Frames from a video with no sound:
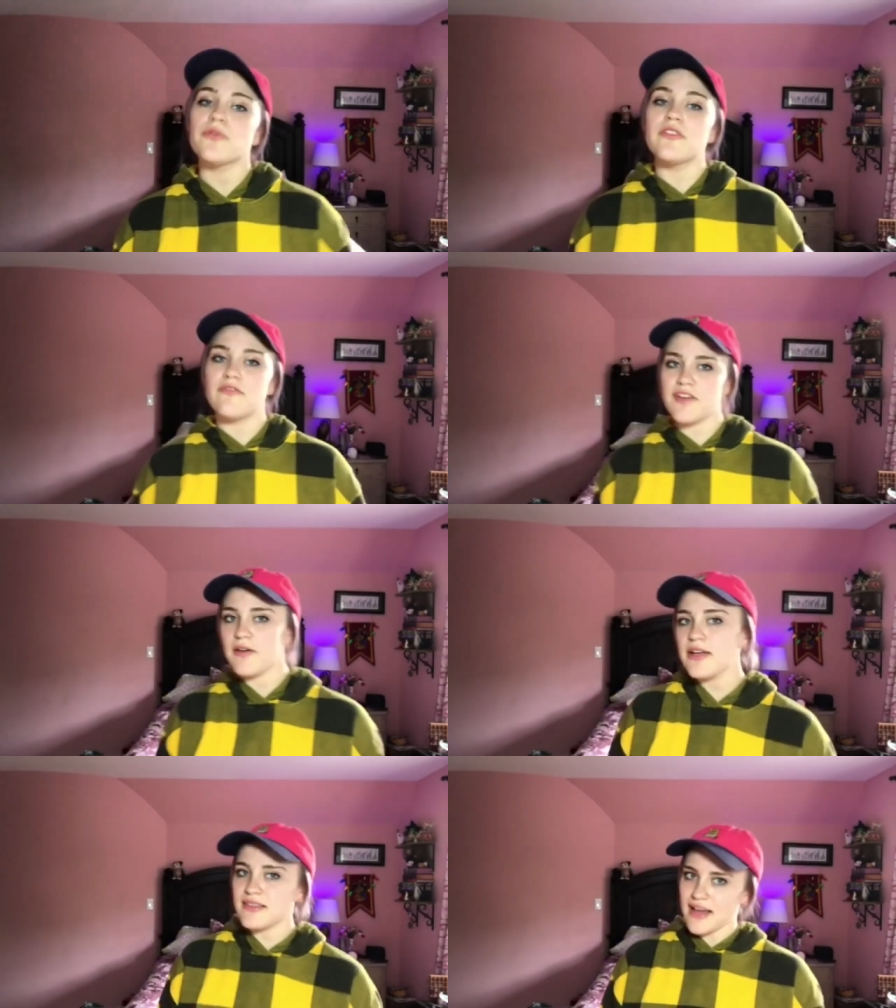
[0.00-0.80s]
the
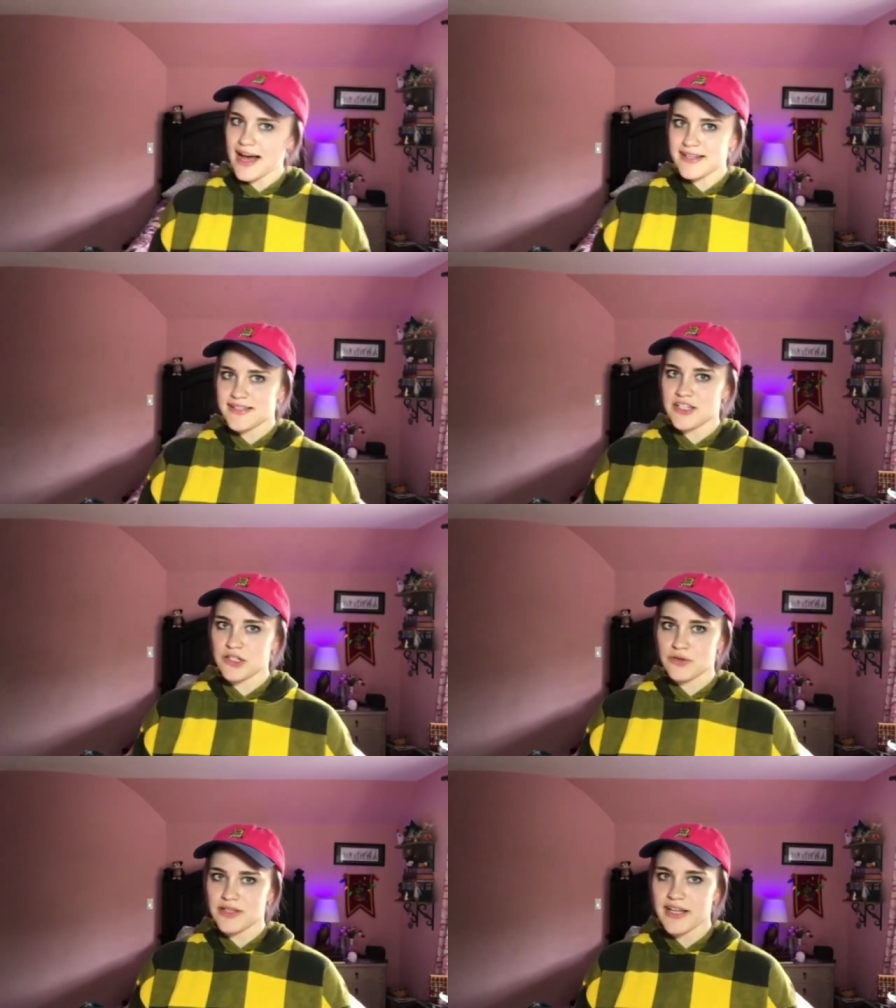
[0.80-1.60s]
very last
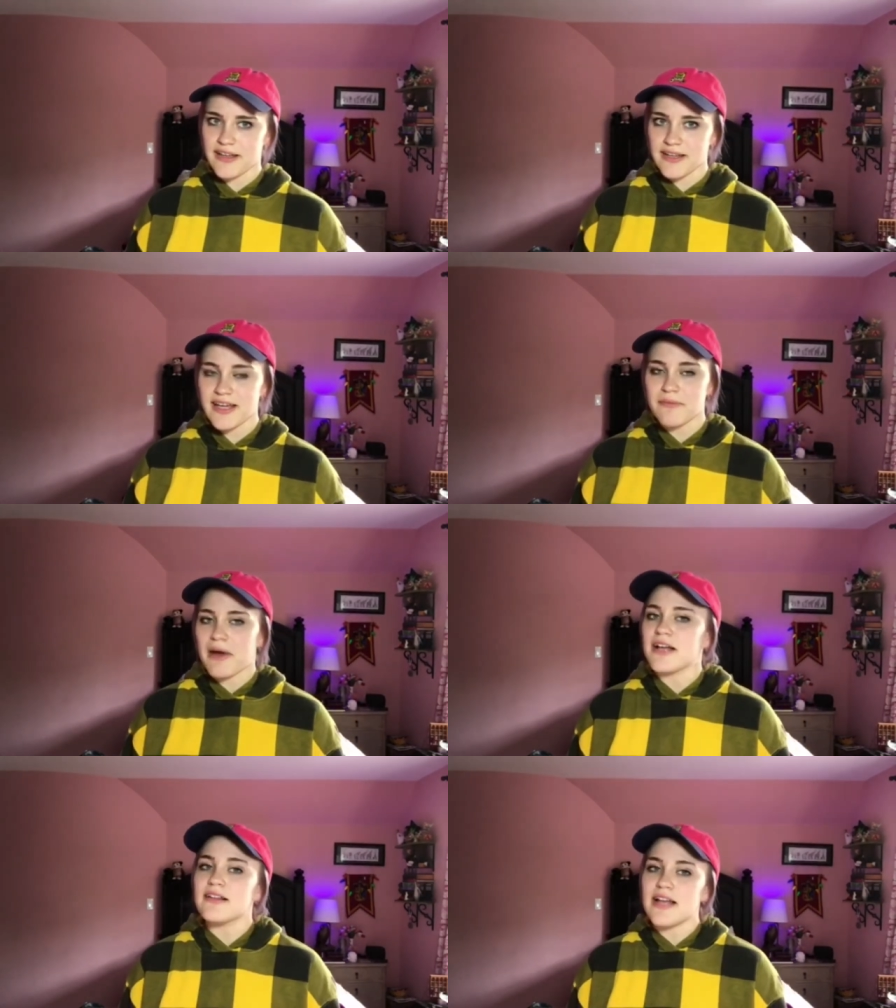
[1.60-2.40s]
ukulele in my
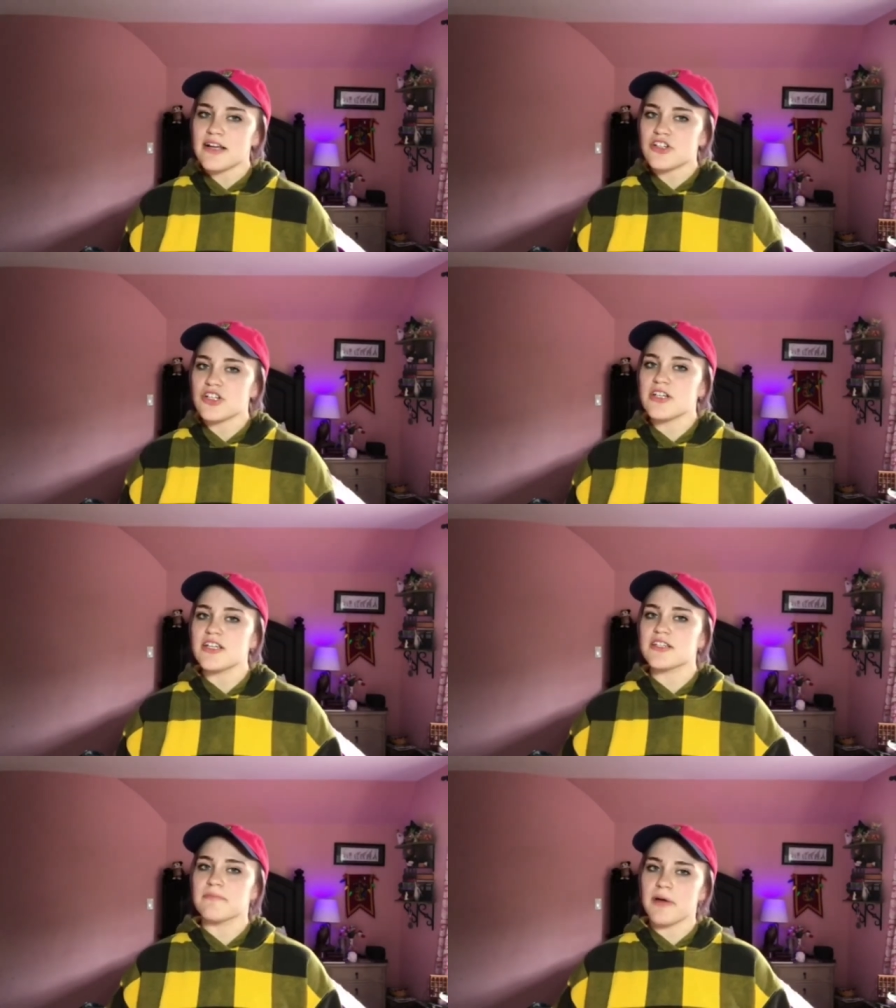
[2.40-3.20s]
collection
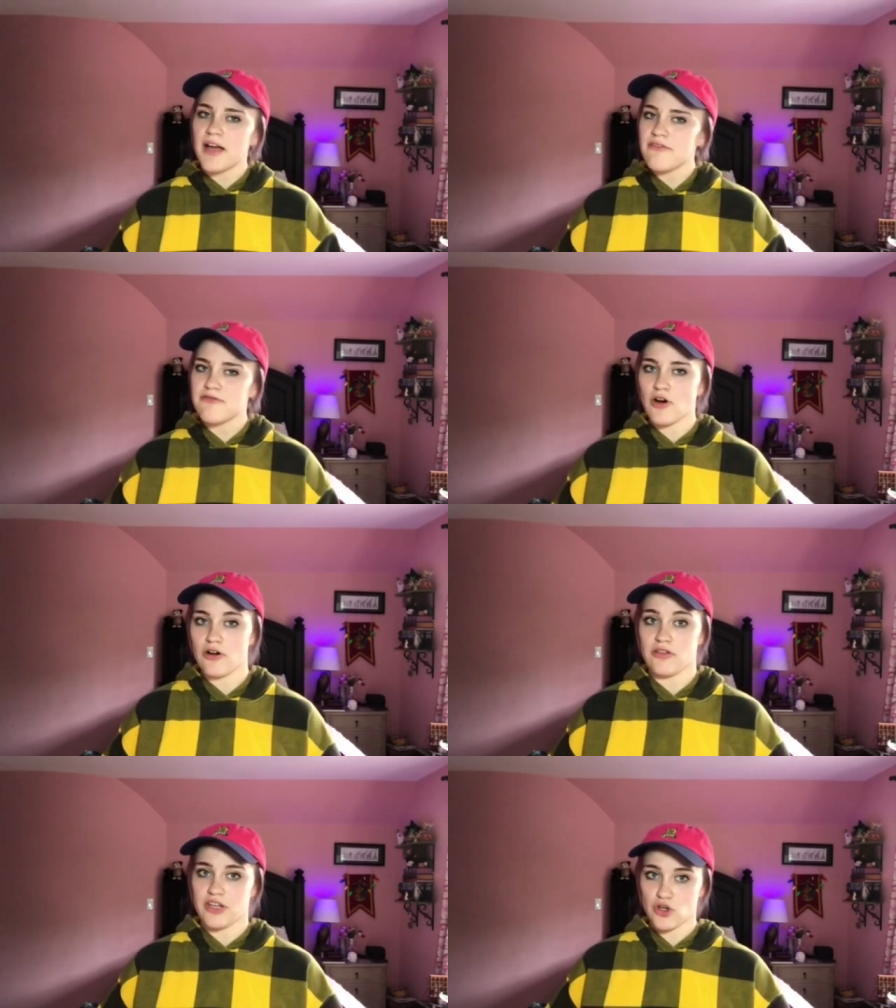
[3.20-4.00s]
is by far
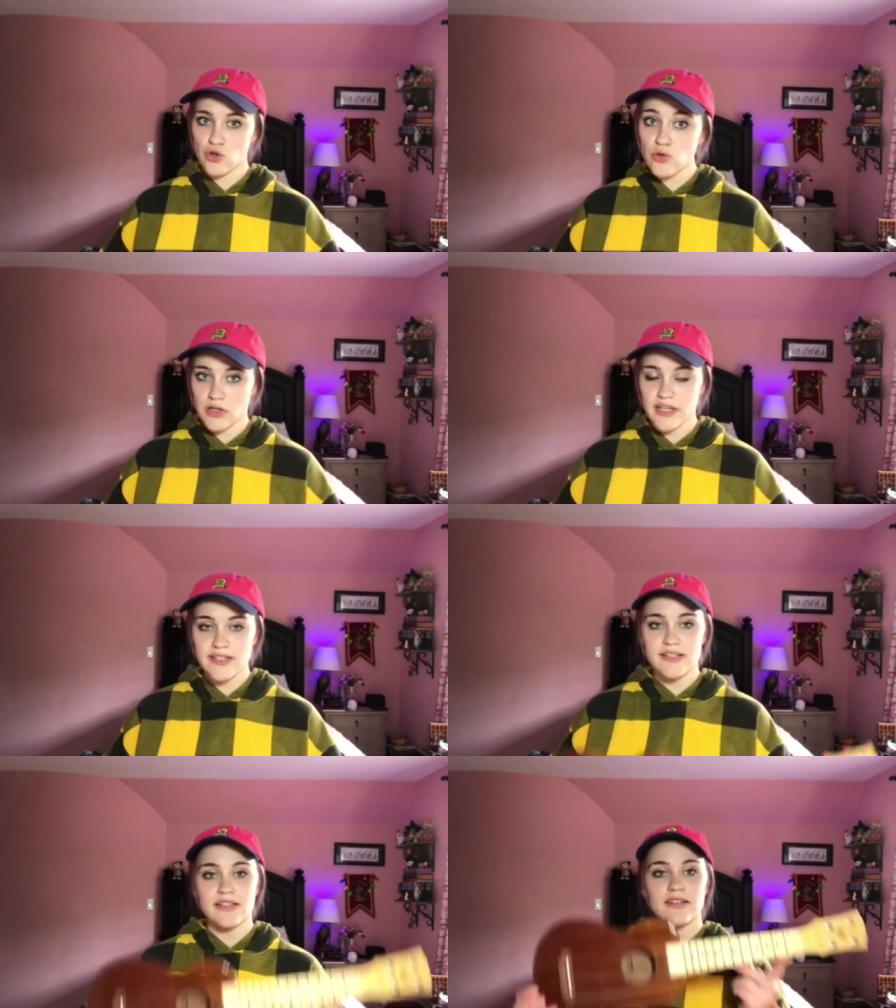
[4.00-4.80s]
the
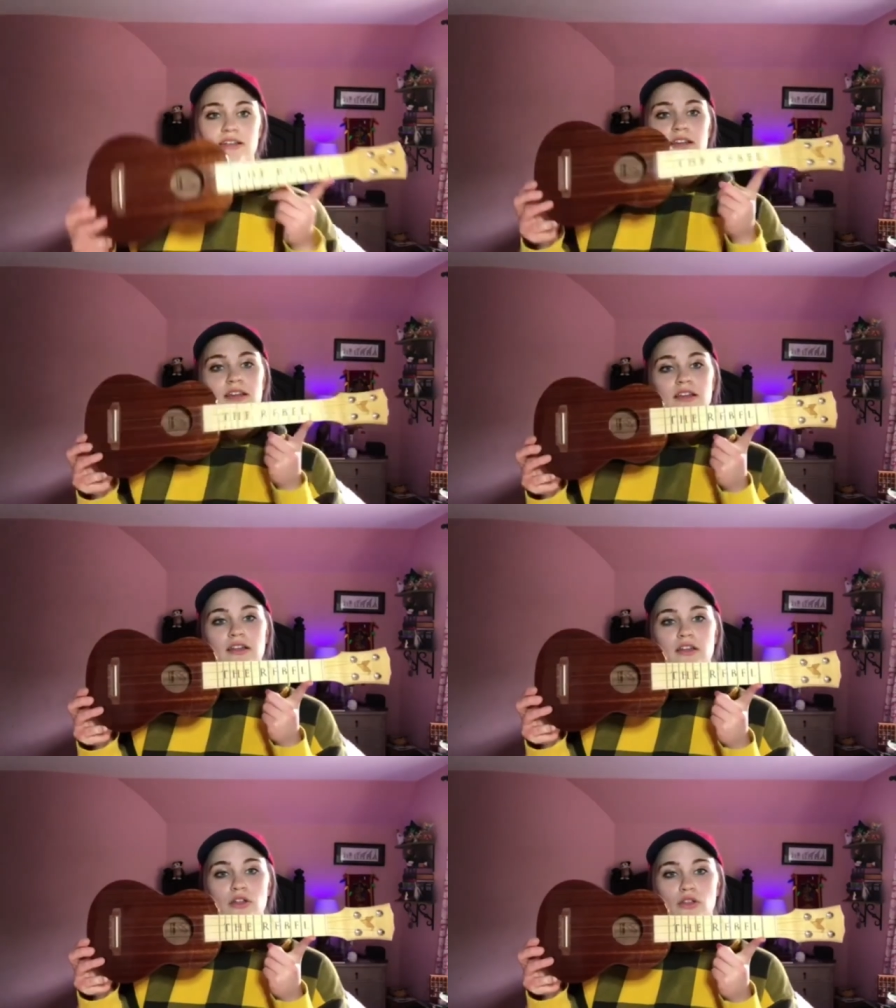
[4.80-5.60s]
coolest,
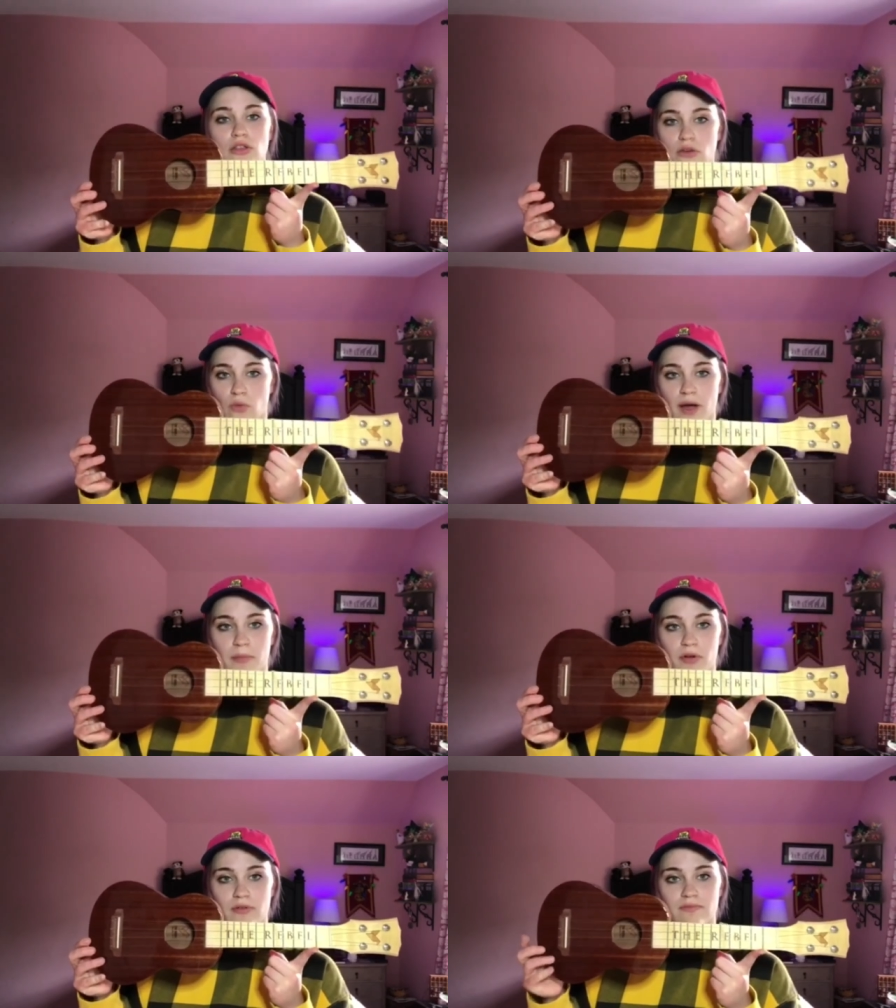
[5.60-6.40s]
the
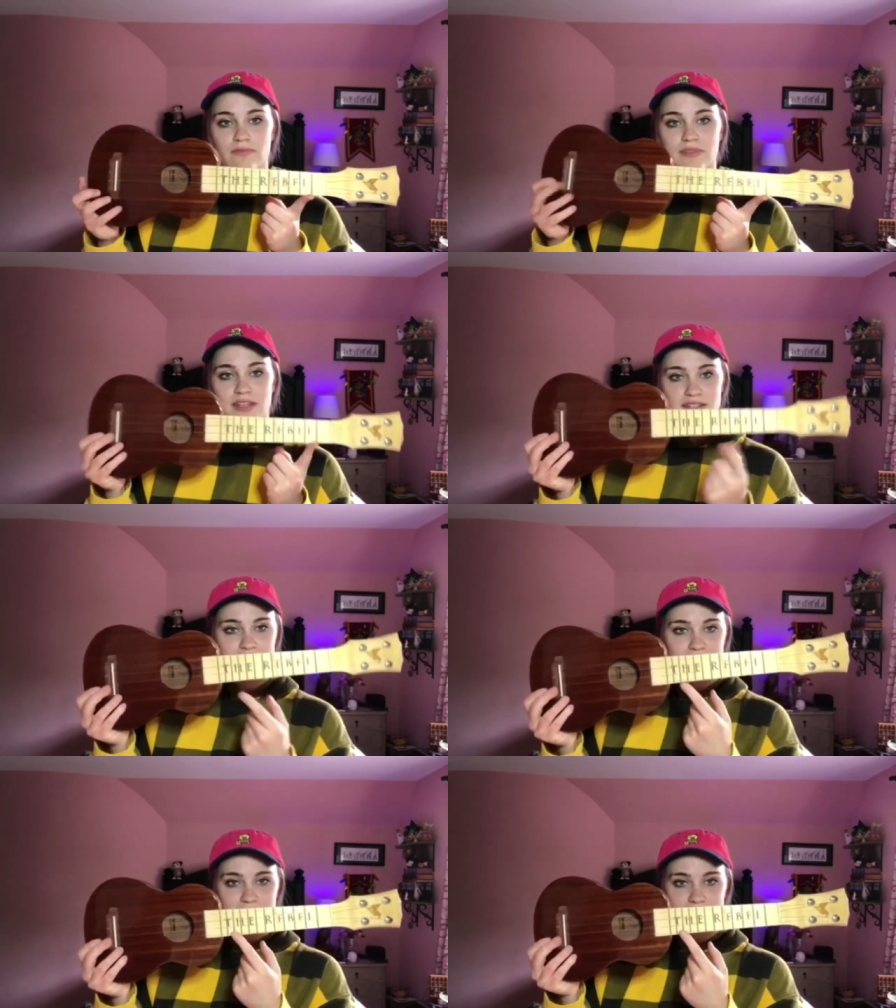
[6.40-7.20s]
Rebel. As you
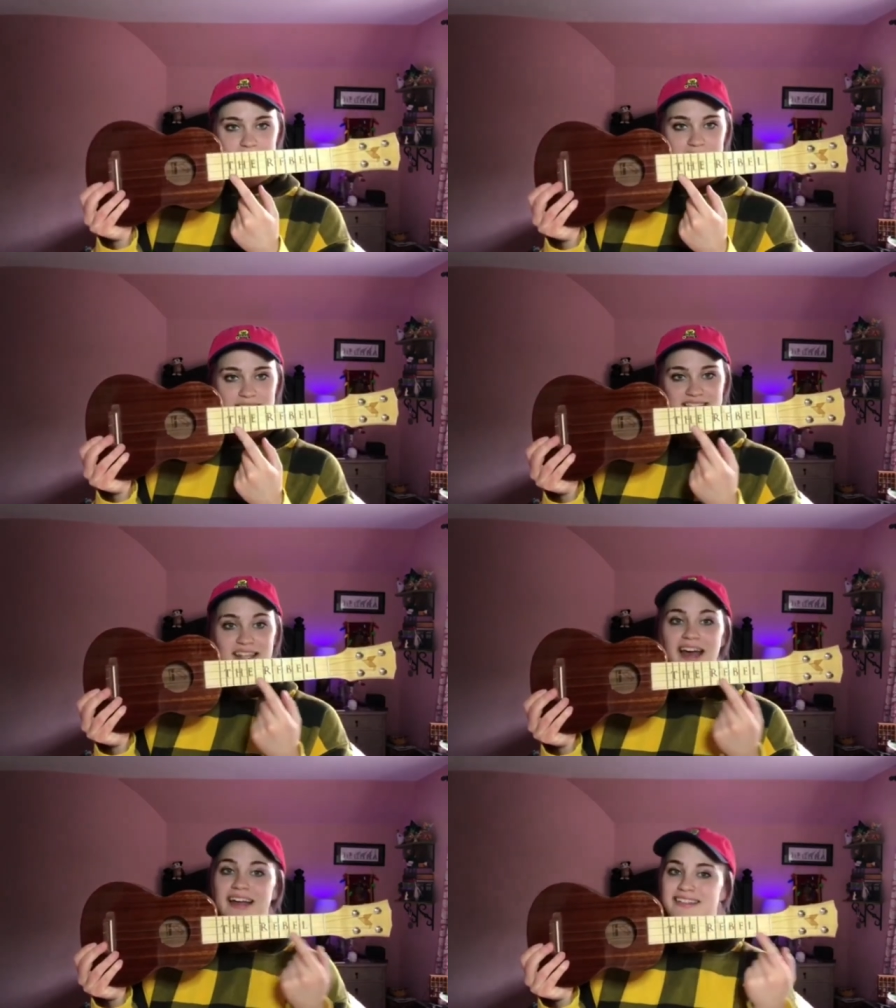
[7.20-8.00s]
can see, it
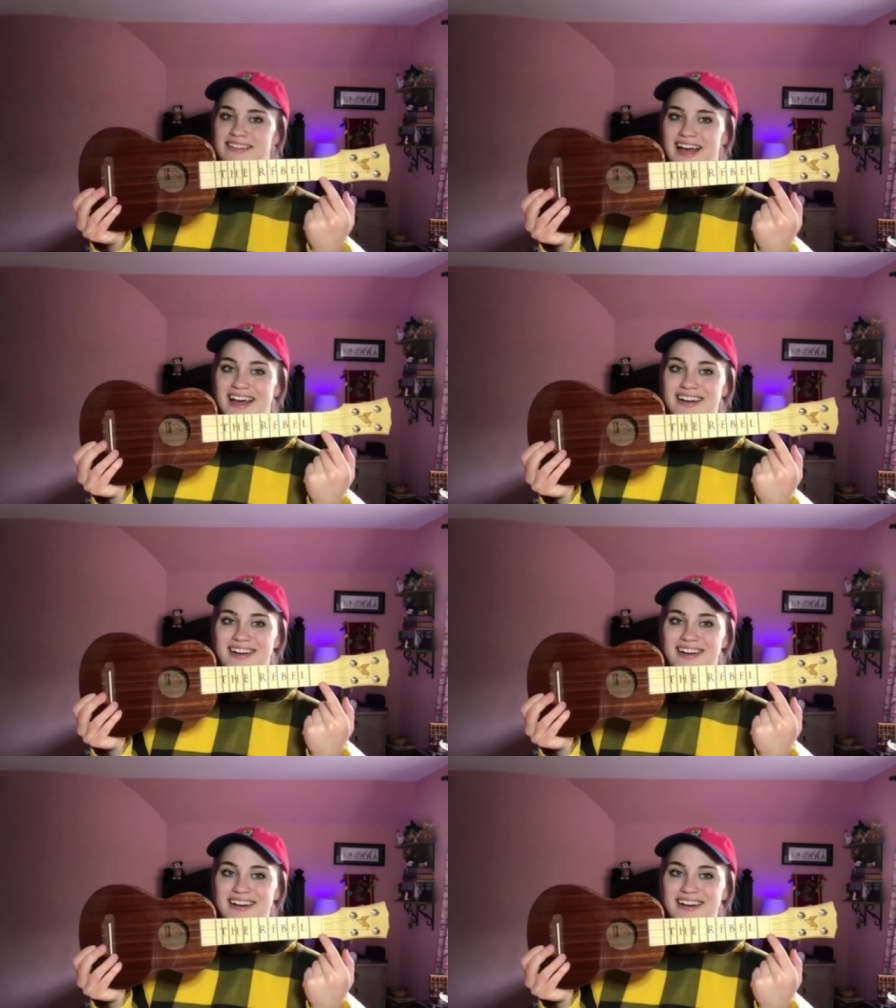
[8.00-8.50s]
says that